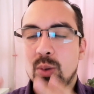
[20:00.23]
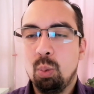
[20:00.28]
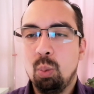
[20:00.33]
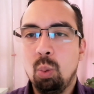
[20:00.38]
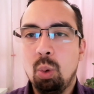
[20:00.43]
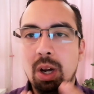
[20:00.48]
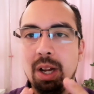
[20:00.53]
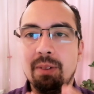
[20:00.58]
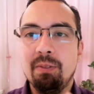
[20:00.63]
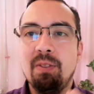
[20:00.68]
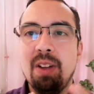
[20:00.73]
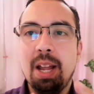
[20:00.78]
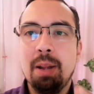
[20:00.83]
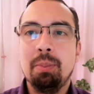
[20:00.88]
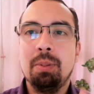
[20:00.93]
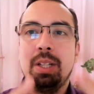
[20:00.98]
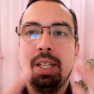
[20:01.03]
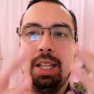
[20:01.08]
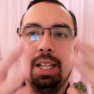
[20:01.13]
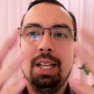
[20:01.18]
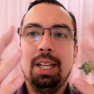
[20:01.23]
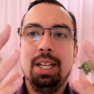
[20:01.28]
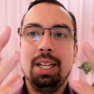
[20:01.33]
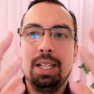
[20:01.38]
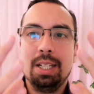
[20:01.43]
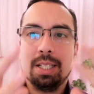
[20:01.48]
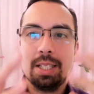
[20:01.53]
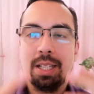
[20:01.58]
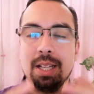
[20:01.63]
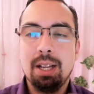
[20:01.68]
what family
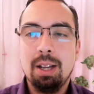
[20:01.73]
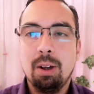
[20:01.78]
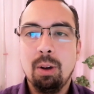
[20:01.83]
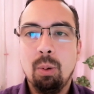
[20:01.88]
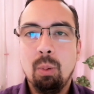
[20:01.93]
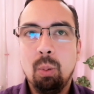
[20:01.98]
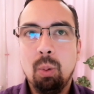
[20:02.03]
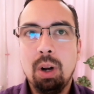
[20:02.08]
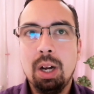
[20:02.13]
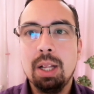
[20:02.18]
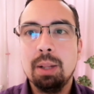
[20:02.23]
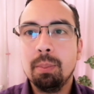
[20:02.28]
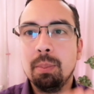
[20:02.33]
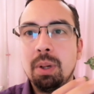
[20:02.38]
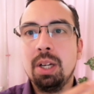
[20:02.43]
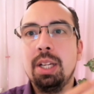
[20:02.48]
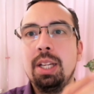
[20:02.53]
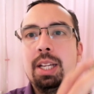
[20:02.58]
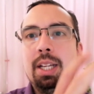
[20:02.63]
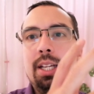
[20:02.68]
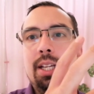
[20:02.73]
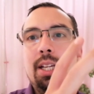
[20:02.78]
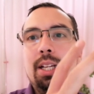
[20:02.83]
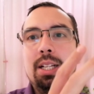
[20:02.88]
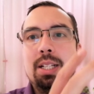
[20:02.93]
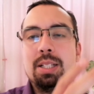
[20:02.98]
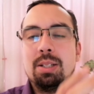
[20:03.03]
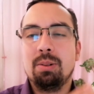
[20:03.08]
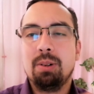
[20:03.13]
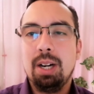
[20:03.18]
is, what money
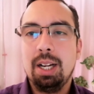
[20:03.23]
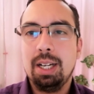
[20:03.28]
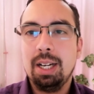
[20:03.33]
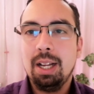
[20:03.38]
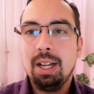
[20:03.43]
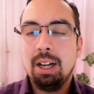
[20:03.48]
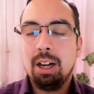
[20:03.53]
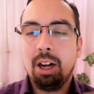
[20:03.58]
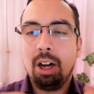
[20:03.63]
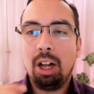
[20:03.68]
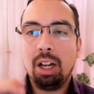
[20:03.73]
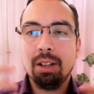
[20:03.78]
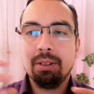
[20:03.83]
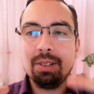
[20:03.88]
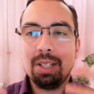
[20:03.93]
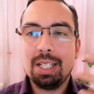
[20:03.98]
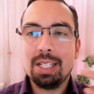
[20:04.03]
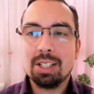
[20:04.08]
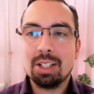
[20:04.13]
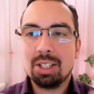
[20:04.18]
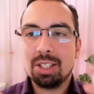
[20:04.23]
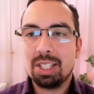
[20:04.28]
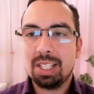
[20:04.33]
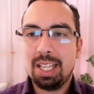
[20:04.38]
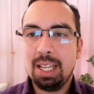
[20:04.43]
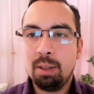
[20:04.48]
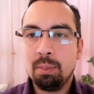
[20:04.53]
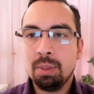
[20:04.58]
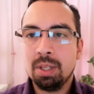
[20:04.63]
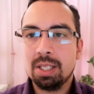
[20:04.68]
is, right? All of these are
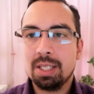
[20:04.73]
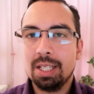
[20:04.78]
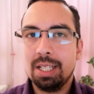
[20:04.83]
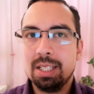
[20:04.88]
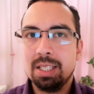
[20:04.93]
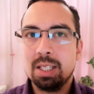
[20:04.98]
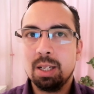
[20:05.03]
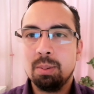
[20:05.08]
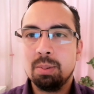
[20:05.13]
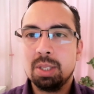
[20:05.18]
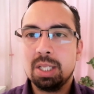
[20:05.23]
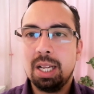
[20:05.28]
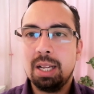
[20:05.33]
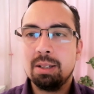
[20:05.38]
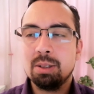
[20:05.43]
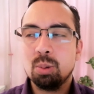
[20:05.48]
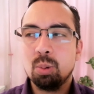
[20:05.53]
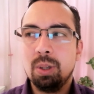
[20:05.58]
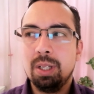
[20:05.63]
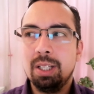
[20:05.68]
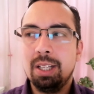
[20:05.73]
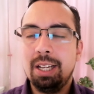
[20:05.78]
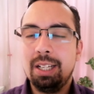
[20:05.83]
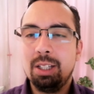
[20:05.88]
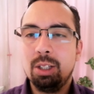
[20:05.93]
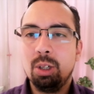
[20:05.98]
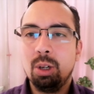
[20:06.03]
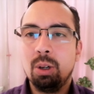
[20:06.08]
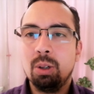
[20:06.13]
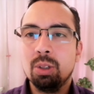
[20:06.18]
schemas, and sometimes
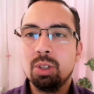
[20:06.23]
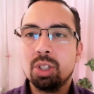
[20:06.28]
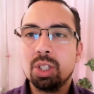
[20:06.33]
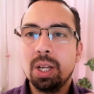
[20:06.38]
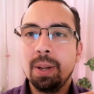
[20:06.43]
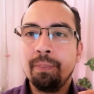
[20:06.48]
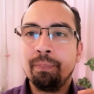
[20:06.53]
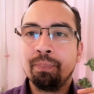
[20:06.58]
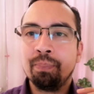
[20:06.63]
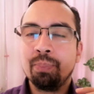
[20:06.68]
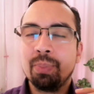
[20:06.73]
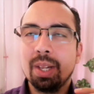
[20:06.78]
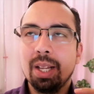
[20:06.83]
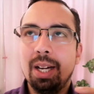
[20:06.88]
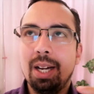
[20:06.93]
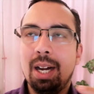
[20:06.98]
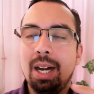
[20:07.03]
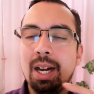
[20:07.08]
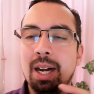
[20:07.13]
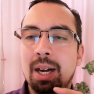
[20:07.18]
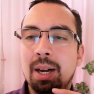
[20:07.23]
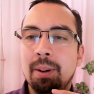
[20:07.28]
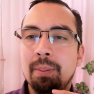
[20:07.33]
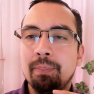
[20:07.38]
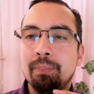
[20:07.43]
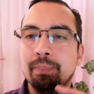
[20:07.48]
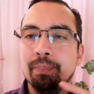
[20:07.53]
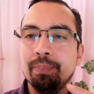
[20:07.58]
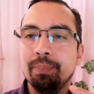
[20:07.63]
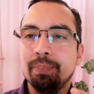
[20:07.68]

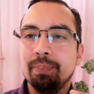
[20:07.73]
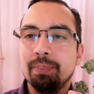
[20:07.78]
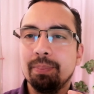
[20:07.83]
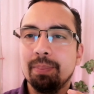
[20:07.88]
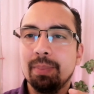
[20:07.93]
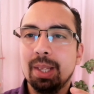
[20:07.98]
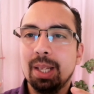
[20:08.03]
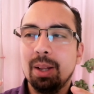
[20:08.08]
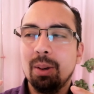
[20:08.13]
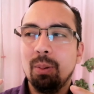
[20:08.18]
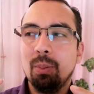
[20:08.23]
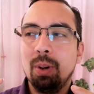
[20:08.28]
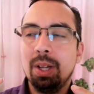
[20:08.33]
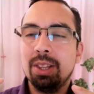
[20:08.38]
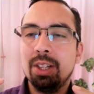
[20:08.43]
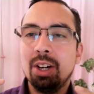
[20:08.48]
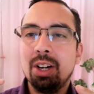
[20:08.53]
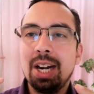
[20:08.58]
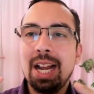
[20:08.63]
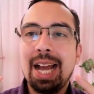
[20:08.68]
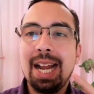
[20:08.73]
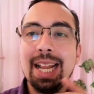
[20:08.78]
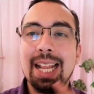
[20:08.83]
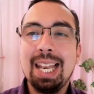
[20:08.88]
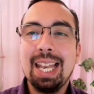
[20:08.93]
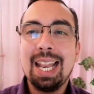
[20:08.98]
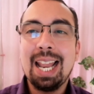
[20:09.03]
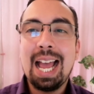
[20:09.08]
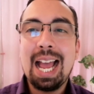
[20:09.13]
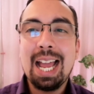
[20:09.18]
um, when they're not in
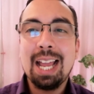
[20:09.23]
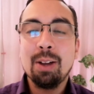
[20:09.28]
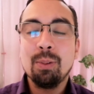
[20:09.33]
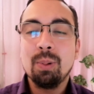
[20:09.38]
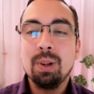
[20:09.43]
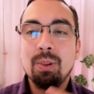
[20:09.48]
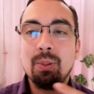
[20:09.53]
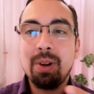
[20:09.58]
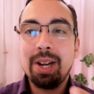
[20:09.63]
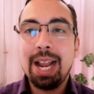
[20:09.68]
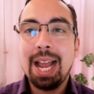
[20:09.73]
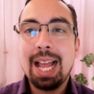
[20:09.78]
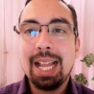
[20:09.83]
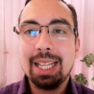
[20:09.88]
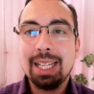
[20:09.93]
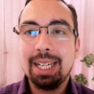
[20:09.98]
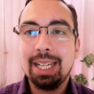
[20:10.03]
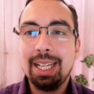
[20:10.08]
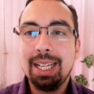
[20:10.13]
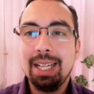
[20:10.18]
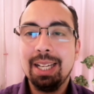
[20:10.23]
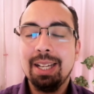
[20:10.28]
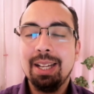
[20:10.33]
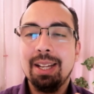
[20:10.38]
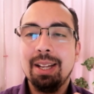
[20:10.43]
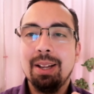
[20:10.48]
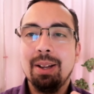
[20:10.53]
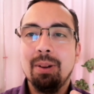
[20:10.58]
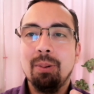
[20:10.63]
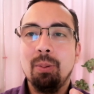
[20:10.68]
line with reality,
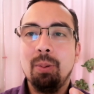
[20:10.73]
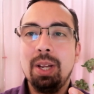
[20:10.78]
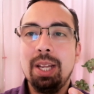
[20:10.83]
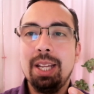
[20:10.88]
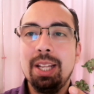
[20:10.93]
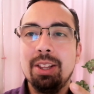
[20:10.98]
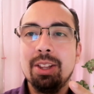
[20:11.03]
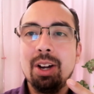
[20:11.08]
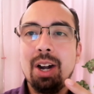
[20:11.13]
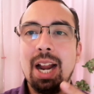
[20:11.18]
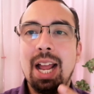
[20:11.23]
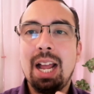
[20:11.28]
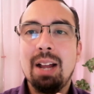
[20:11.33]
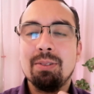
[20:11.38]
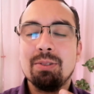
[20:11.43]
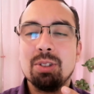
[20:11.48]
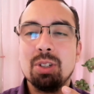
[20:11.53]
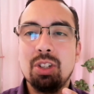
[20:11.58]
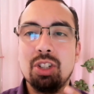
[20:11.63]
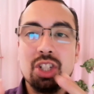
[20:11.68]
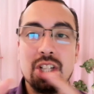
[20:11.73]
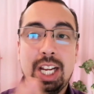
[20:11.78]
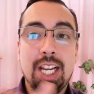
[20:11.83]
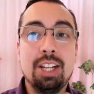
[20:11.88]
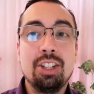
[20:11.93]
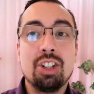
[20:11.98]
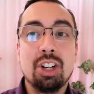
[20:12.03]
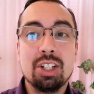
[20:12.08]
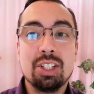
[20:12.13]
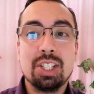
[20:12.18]
we either have to
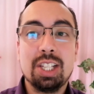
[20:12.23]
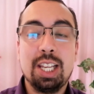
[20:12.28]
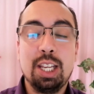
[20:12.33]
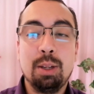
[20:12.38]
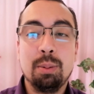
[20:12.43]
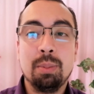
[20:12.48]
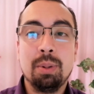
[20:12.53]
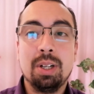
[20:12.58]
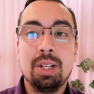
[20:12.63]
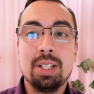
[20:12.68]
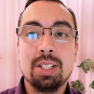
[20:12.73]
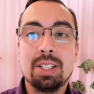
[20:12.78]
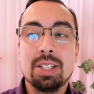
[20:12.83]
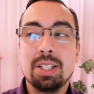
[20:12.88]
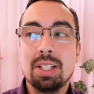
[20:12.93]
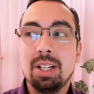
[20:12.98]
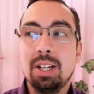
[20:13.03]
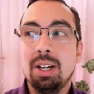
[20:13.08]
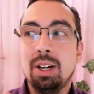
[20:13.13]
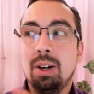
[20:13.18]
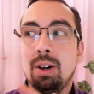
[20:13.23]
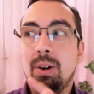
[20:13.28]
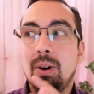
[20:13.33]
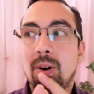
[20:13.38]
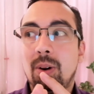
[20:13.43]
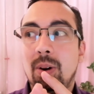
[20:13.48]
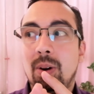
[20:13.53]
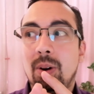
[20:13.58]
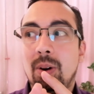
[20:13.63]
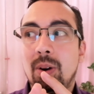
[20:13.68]
change our schemas
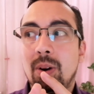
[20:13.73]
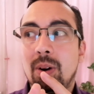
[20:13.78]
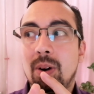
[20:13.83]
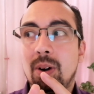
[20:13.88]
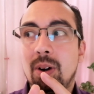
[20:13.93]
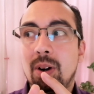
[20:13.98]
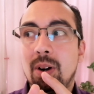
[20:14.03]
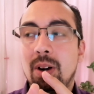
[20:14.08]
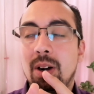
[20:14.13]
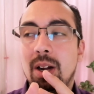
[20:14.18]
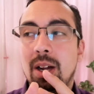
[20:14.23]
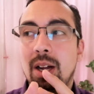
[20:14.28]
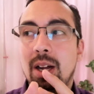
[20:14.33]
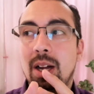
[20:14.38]
or